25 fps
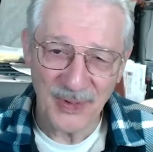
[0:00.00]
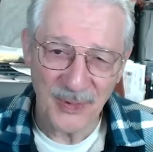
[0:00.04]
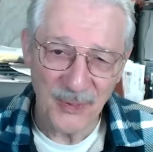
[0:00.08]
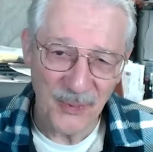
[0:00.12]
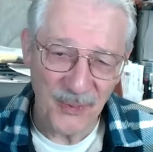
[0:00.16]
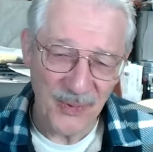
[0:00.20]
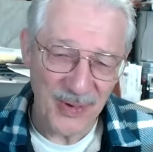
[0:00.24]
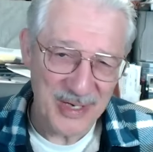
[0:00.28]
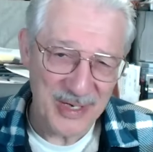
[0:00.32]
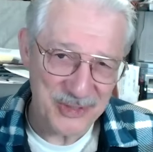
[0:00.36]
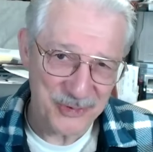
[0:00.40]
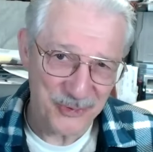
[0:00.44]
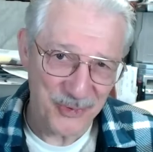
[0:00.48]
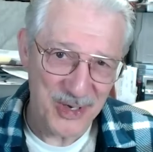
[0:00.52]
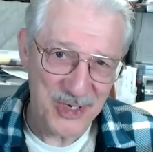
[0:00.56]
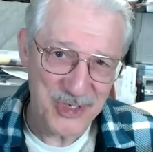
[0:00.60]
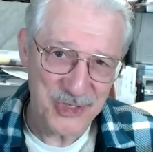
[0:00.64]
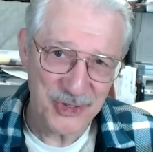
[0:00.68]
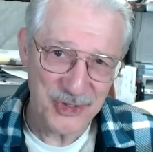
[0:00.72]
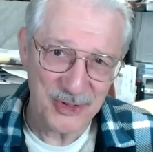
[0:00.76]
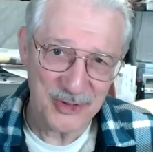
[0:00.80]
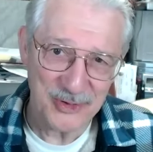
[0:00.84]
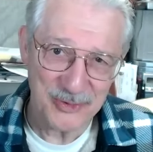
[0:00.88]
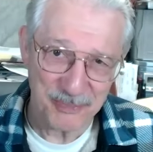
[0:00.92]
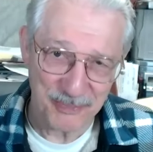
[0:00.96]
whereas
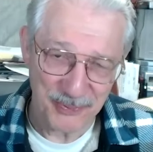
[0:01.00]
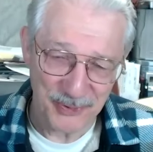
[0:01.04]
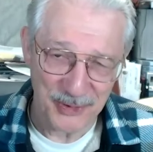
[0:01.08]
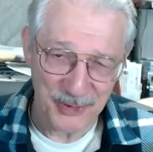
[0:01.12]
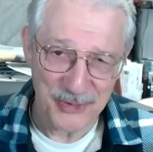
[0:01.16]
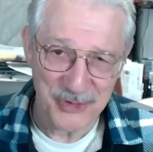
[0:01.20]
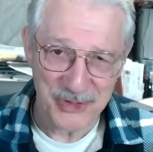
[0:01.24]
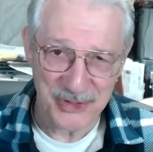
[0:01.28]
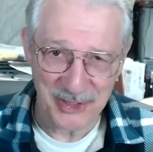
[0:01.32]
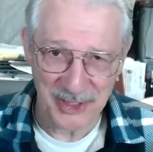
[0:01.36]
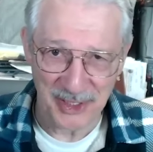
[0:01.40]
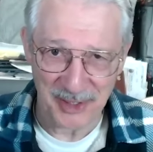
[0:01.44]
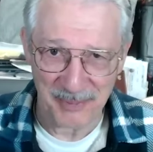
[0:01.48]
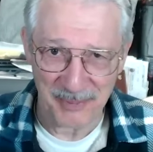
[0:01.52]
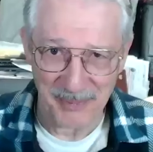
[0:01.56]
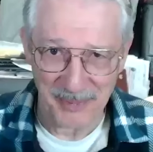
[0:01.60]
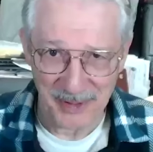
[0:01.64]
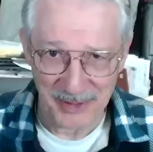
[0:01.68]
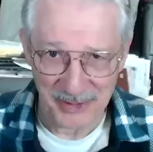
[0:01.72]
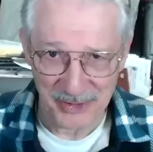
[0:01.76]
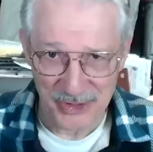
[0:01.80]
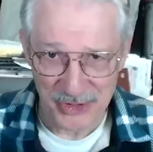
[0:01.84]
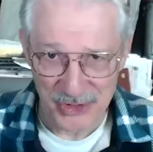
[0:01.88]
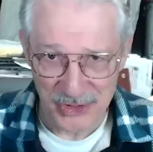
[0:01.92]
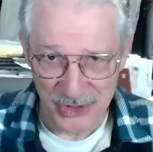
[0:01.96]
Russia is producing a
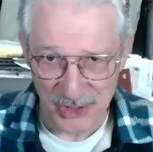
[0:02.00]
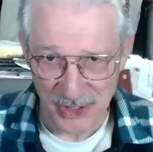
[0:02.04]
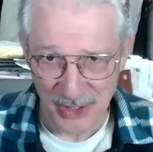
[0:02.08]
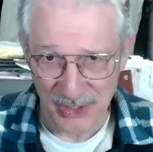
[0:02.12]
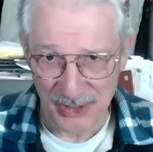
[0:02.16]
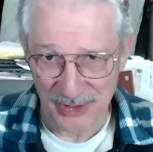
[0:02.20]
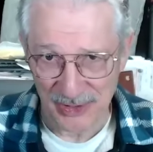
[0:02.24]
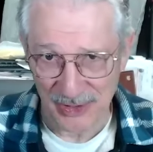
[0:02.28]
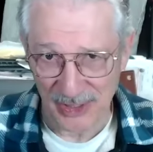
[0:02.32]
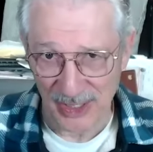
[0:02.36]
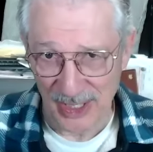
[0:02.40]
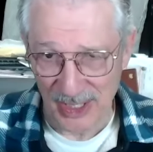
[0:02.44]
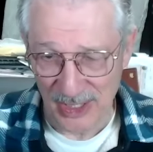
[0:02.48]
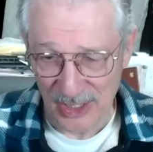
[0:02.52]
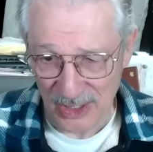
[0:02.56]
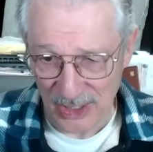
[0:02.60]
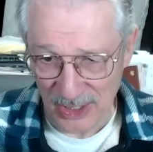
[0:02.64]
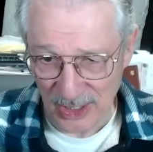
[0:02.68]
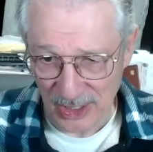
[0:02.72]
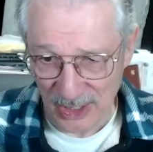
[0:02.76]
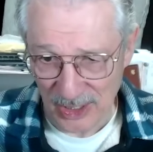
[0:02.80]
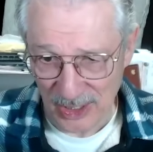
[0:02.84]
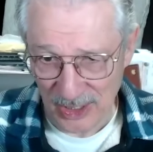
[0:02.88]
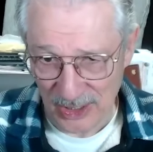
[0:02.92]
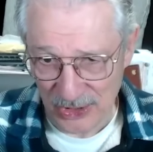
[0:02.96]
million
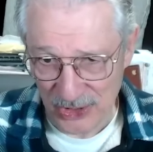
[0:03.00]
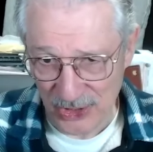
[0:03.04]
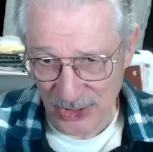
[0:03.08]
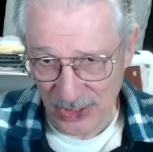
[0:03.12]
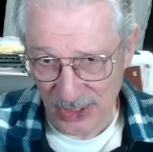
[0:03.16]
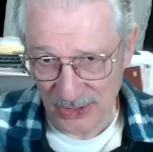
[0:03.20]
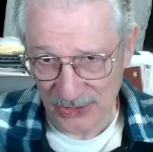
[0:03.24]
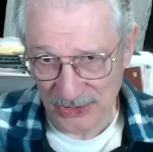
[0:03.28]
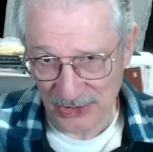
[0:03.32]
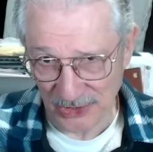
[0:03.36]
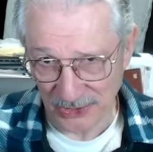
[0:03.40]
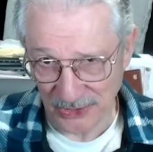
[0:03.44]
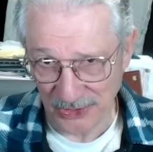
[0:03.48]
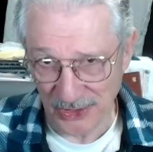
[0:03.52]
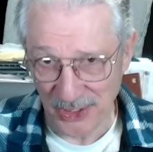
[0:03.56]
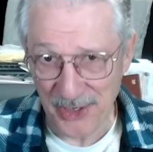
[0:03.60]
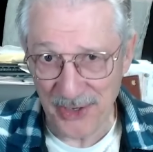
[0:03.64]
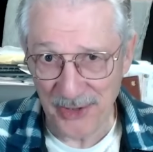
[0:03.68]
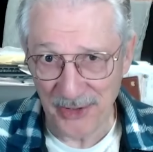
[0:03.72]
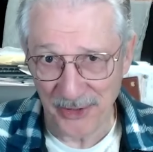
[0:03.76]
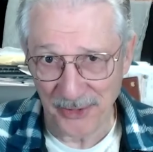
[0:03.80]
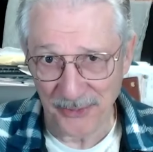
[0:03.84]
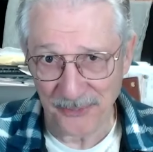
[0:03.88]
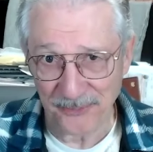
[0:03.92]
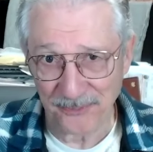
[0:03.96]
shells a
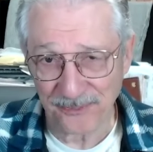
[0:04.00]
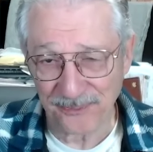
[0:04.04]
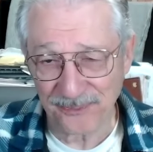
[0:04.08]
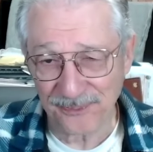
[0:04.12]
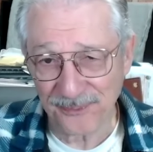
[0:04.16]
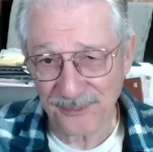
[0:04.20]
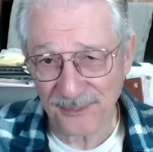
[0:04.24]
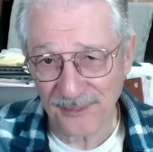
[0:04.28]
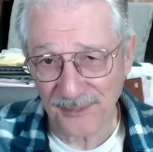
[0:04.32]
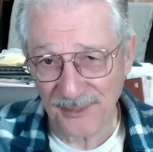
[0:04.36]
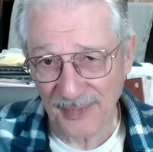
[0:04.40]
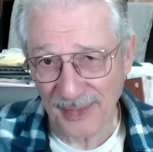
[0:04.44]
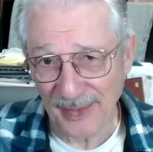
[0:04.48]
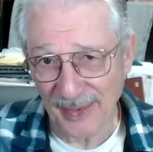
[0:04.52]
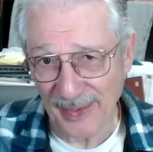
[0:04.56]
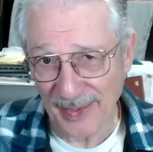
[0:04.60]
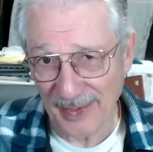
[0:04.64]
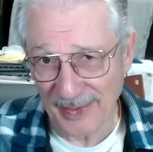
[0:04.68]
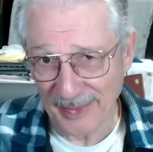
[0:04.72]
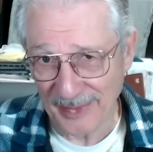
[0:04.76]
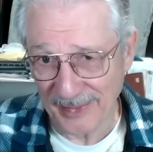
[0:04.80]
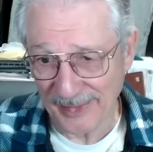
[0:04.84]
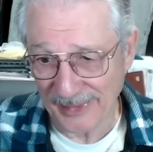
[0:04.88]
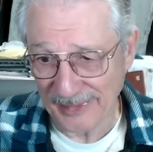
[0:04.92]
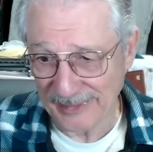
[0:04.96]
year.
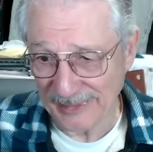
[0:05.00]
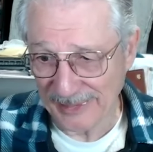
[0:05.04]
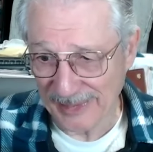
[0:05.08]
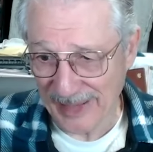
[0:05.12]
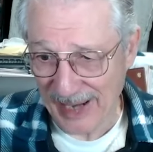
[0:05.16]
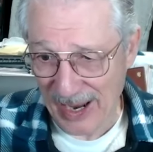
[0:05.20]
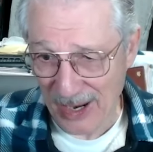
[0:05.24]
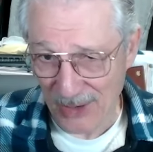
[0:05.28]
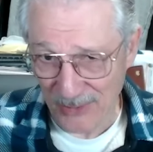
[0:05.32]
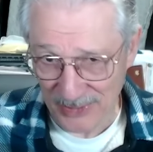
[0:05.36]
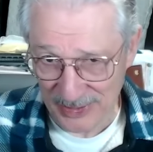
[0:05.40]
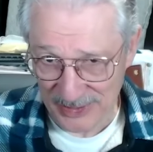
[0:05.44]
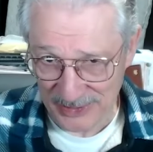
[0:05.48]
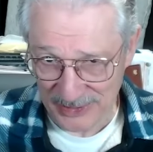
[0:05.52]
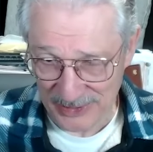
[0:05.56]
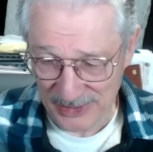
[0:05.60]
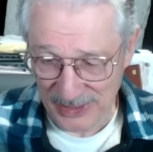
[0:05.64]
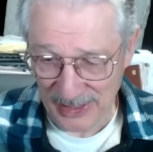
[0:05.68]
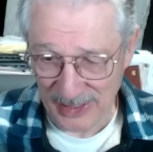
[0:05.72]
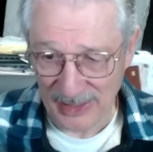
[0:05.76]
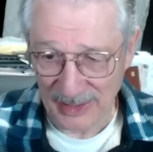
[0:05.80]
And now is,